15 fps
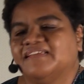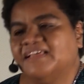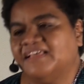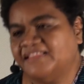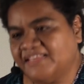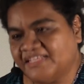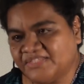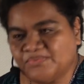
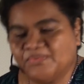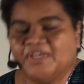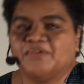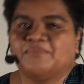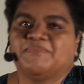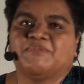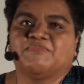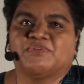and that's why
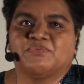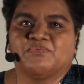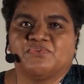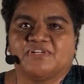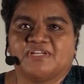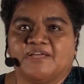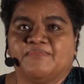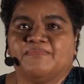people
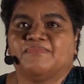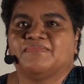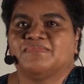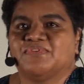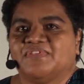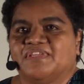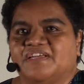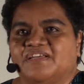would come
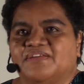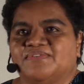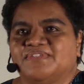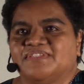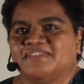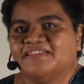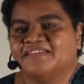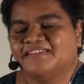to the
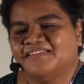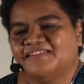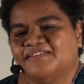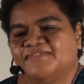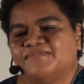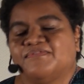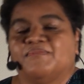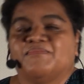house
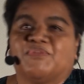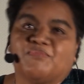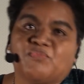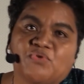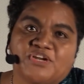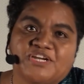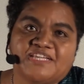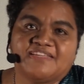from the
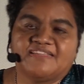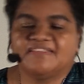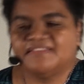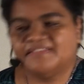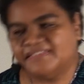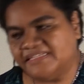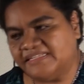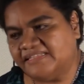morning
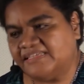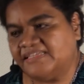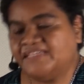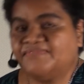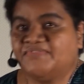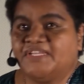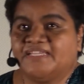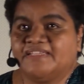till the
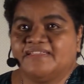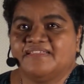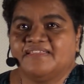evening.